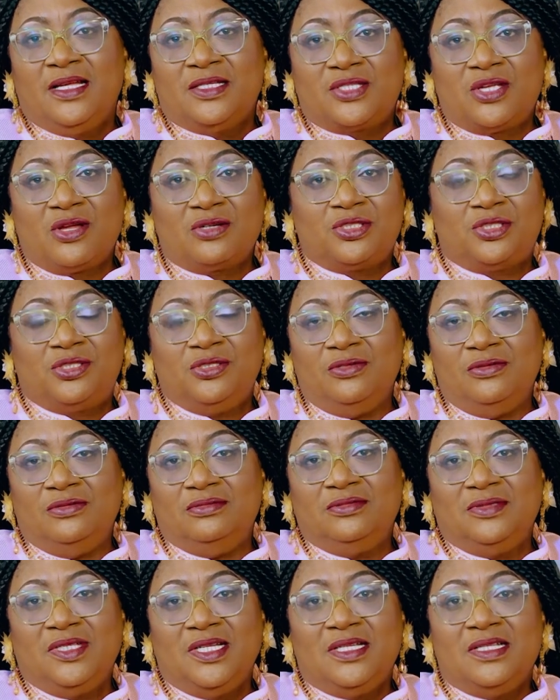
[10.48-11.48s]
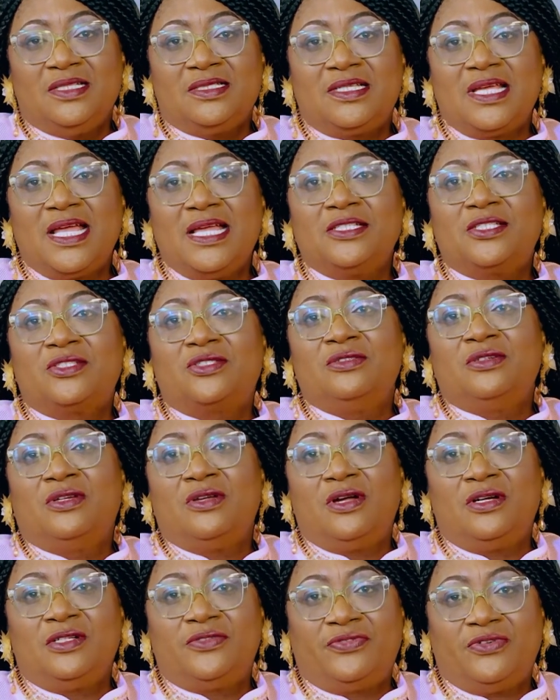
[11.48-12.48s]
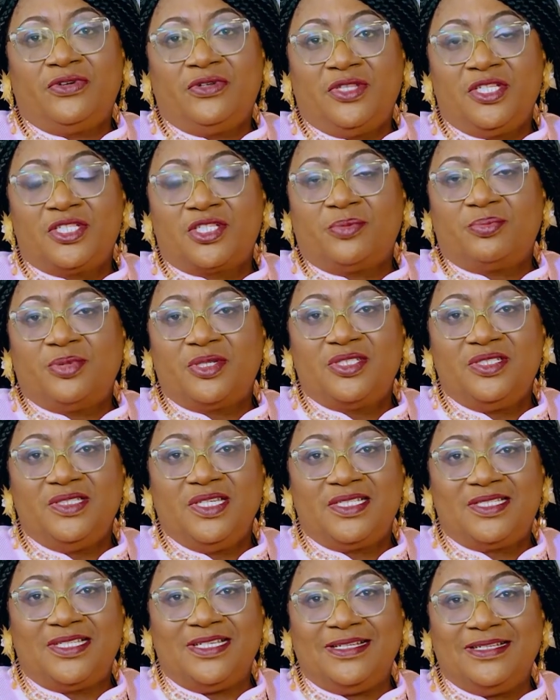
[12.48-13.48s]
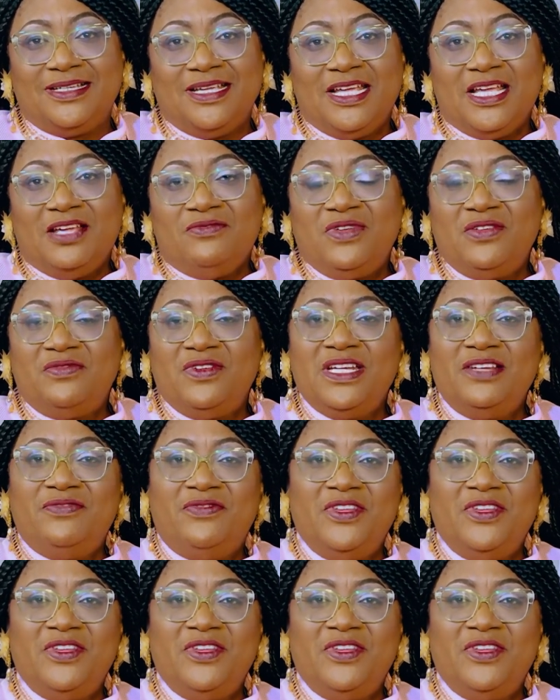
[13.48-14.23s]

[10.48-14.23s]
Talk Show. Thanks to God for this opportunity. Vivid